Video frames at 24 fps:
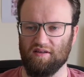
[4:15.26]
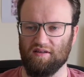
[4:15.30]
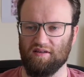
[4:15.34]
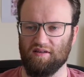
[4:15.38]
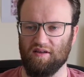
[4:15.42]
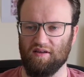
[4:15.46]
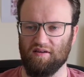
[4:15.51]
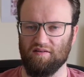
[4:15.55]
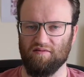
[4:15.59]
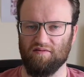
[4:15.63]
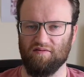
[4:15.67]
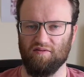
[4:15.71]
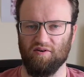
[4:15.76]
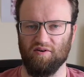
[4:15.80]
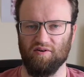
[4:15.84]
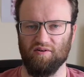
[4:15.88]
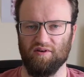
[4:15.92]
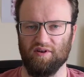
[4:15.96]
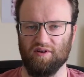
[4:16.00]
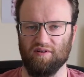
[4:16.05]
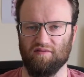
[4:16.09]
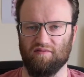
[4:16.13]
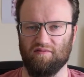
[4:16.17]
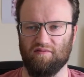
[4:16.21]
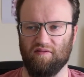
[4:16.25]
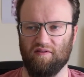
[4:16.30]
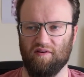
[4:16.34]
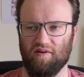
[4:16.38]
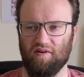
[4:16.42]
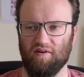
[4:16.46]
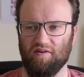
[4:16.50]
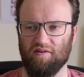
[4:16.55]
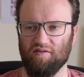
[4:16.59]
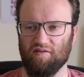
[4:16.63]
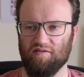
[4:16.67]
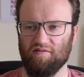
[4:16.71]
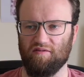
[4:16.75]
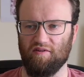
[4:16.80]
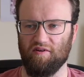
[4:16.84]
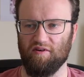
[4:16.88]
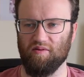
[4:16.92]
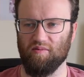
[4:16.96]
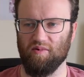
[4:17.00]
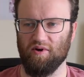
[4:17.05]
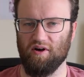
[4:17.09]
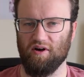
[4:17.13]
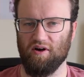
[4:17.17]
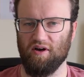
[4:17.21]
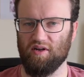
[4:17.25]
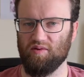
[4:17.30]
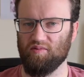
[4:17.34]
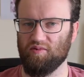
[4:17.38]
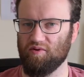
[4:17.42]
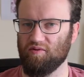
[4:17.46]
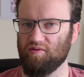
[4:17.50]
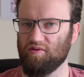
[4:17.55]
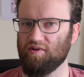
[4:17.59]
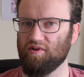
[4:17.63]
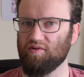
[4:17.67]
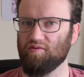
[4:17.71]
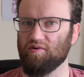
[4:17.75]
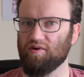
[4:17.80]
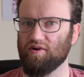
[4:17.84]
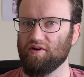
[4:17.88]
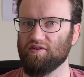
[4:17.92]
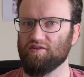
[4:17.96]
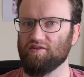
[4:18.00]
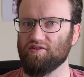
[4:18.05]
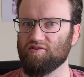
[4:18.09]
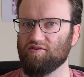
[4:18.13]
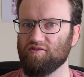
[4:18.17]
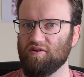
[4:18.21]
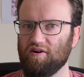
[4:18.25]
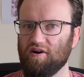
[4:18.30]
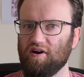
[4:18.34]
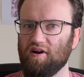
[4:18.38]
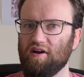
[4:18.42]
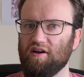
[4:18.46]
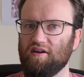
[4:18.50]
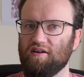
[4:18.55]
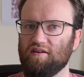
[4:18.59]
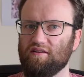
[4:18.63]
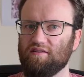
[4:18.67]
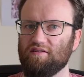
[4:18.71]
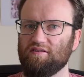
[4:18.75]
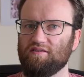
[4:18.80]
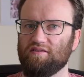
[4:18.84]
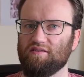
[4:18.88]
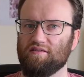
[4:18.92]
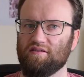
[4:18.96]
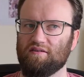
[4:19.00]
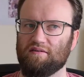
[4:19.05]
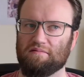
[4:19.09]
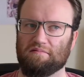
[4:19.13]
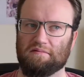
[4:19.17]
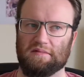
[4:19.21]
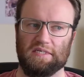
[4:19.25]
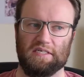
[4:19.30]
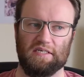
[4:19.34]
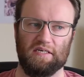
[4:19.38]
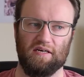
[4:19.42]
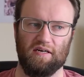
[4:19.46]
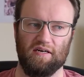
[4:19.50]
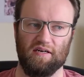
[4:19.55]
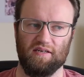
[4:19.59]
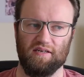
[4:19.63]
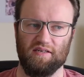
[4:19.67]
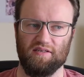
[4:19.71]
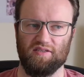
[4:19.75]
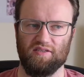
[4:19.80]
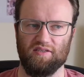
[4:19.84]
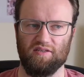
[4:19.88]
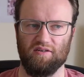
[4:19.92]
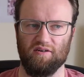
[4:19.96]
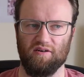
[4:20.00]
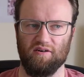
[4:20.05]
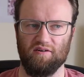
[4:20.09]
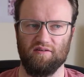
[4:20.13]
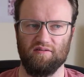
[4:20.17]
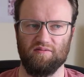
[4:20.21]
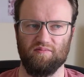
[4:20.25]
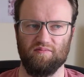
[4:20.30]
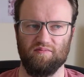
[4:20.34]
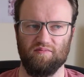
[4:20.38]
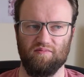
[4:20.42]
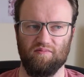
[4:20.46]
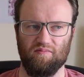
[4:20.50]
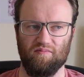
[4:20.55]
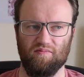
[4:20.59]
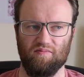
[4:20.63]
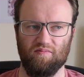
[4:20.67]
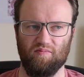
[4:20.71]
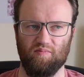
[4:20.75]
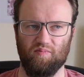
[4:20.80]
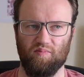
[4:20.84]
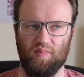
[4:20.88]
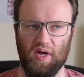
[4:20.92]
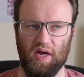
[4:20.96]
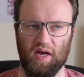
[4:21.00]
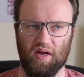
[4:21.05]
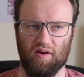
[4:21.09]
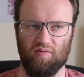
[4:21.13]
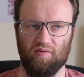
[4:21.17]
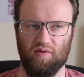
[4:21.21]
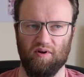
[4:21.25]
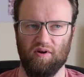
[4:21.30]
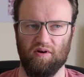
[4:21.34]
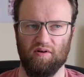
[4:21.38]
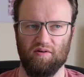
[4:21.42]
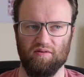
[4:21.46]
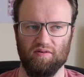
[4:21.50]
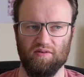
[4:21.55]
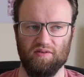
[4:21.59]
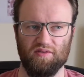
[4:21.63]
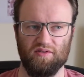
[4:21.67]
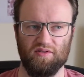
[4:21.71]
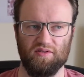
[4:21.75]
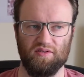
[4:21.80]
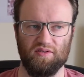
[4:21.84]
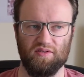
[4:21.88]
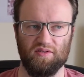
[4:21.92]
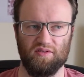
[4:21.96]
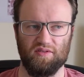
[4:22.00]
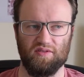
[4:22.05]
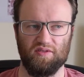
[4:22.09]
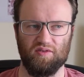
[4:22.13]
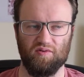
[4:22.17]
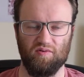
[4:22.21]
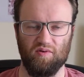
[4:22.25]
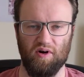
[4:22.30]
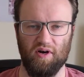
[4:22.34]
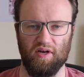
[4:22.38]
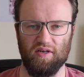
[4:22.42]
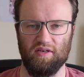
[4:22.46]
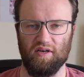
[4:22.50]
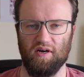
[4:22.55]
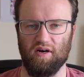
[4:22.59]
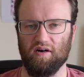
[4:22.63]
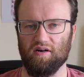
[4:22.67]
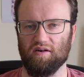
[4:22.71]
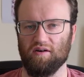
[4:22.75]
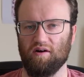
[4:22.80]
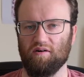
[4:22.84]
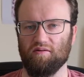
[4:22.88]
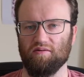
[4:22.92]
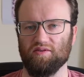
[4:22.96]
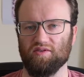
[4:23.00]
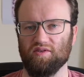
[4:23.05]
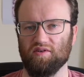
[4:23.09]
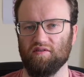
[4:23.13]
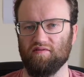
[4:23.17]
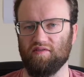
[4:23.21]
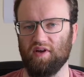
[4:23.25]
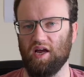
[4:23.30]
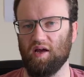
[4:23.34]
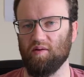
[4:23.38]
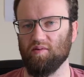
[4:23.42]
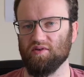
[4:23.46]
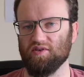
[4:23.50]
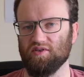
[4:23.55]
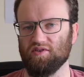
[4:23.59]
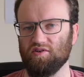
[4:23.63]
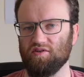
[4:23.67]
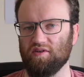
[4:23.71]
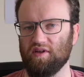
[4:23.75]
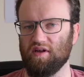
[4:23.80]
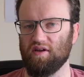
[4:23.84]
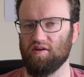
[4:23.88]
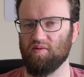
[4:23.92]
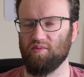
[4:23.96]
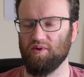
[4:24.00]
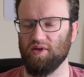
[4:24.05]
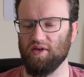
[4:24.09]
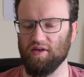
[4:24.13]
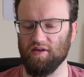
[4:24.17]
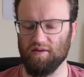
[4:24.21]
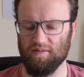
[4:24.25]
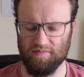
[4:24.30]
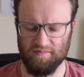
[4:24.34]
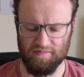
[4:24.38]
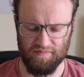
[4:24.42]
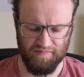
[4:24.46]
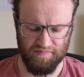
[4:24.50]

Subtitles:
then falling further and further behind, but really wanting to try. And I guess, back when I was quite young, I was sort of able to do that a bit.